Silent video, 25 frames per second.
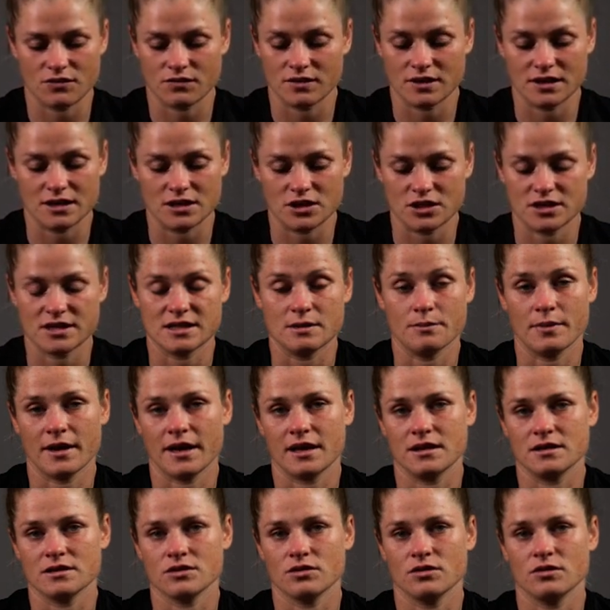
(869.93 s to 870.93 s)
It really just
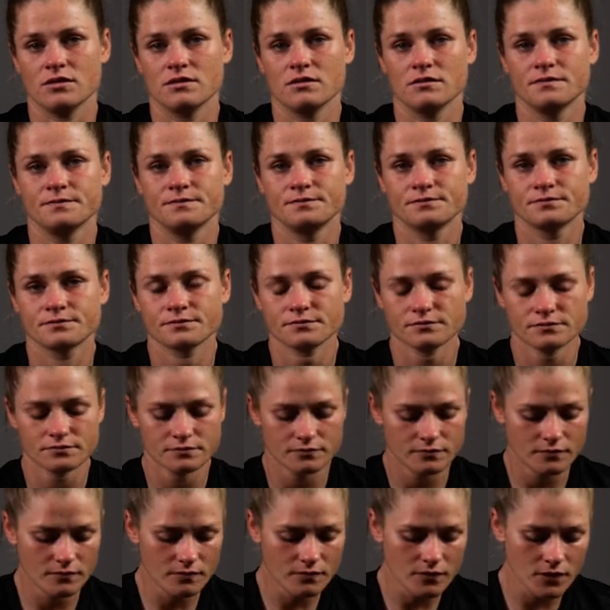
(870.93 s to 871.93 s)
depends on
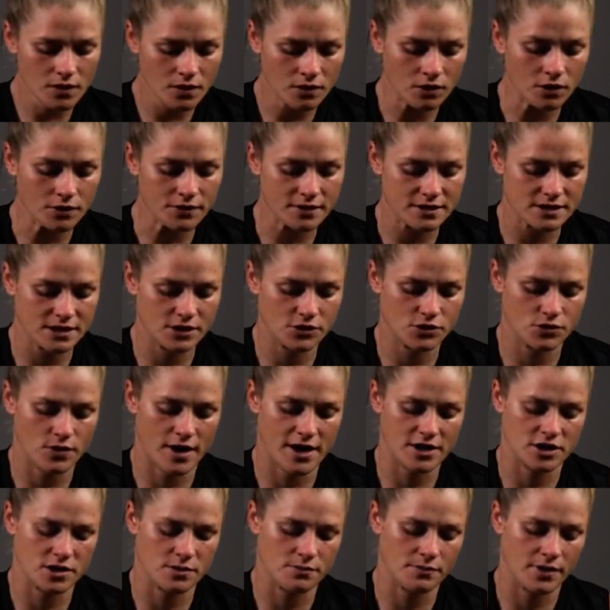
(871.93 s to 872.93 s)
on the
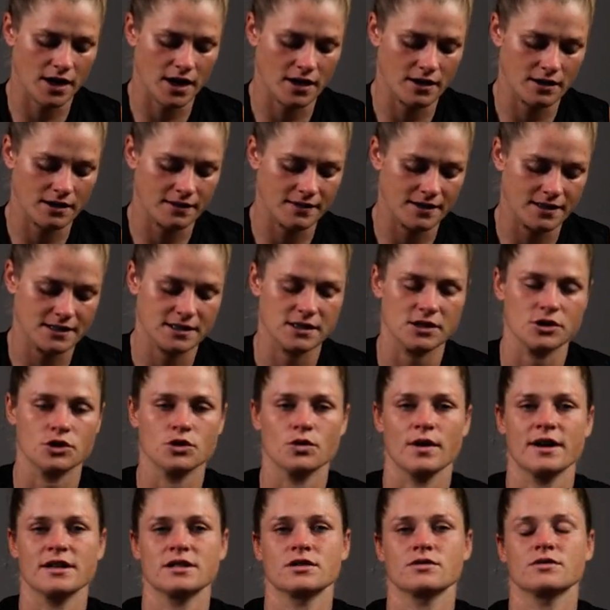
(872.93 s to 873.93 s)
situation. But in this
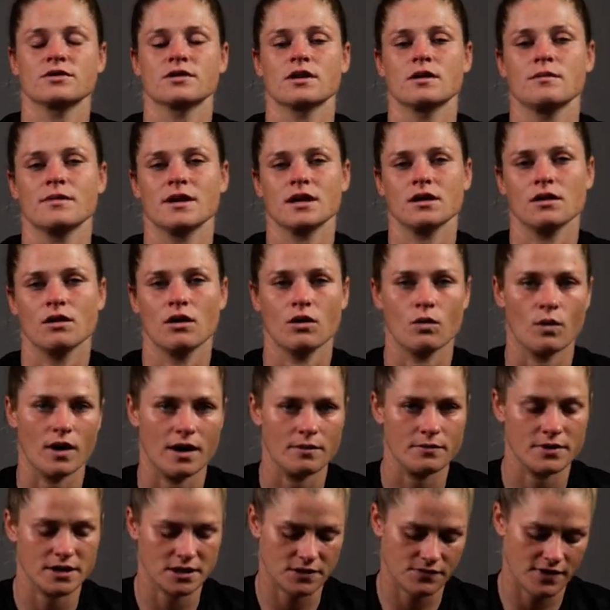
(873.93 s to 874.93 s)
situation, it was going to be a long
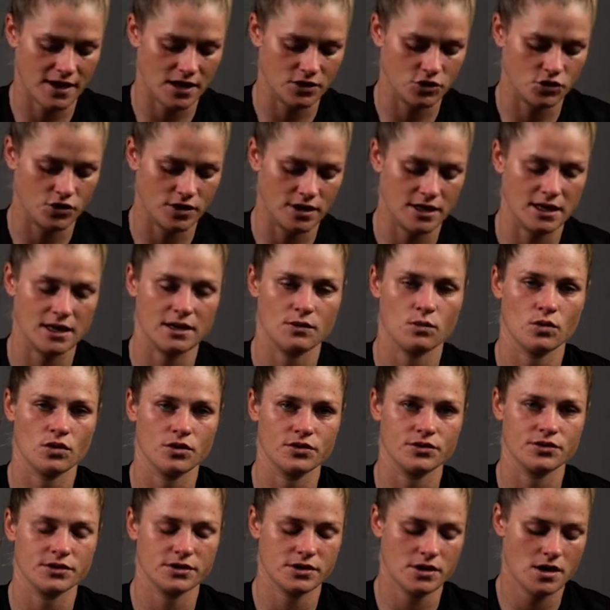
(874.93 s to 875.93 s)
one because of how tricky it
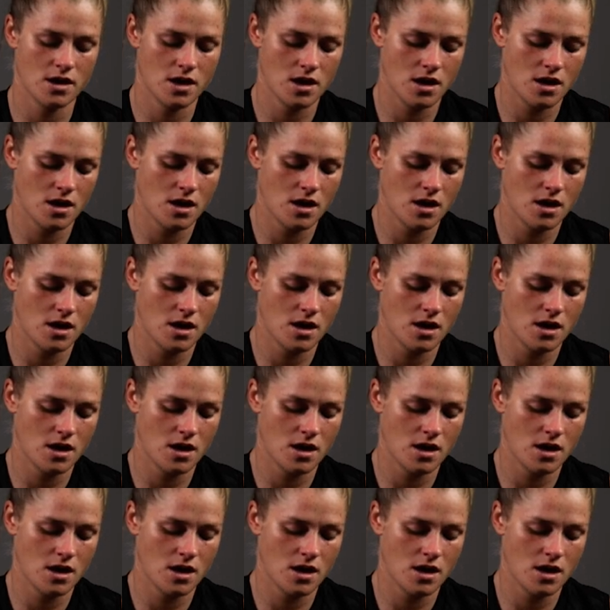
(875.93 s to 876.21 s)
was.